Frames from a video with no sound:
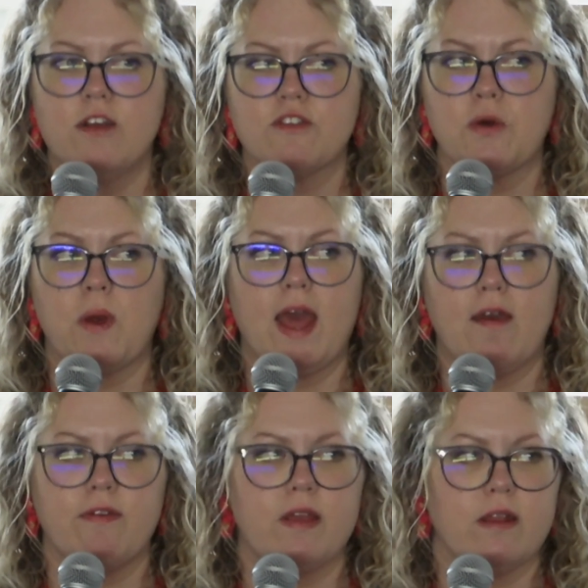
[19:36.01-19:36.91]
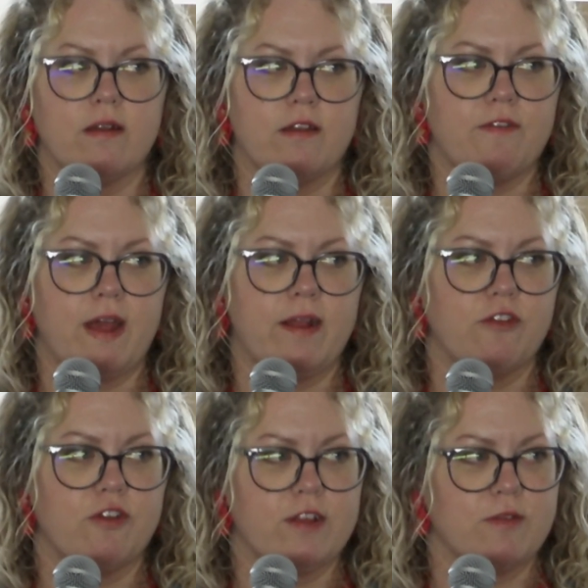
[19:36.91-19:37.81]
So having to find
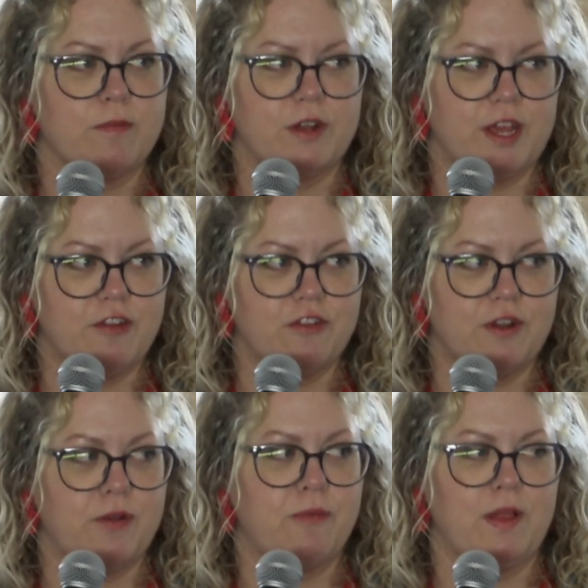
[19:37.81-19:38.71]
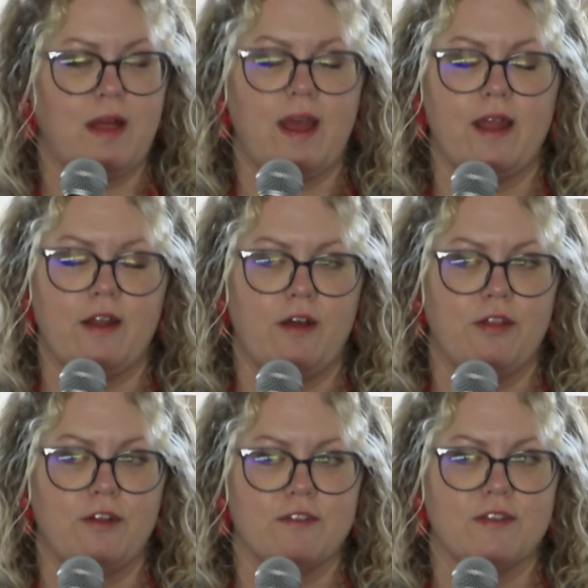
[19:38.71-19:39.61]
transportation and rely on
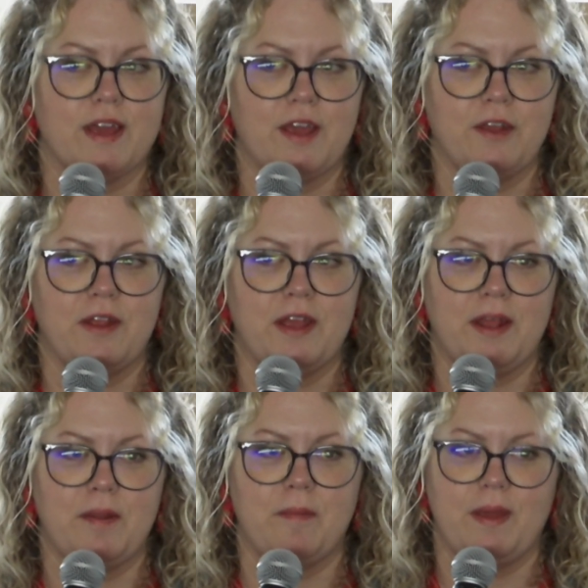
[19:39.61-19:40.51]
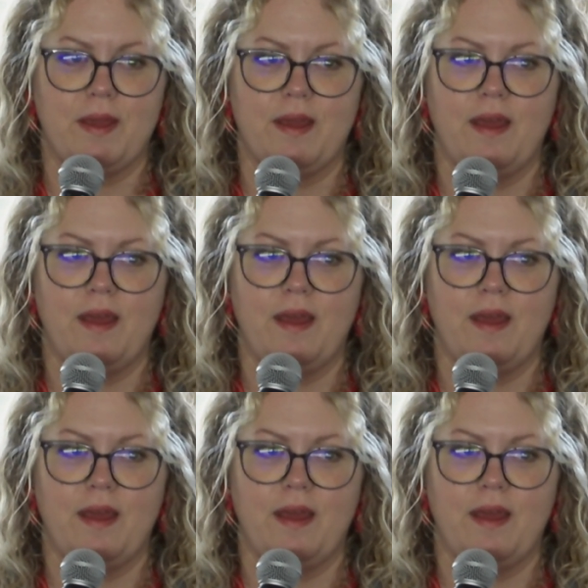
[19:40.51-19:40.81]
others to get you to A to B,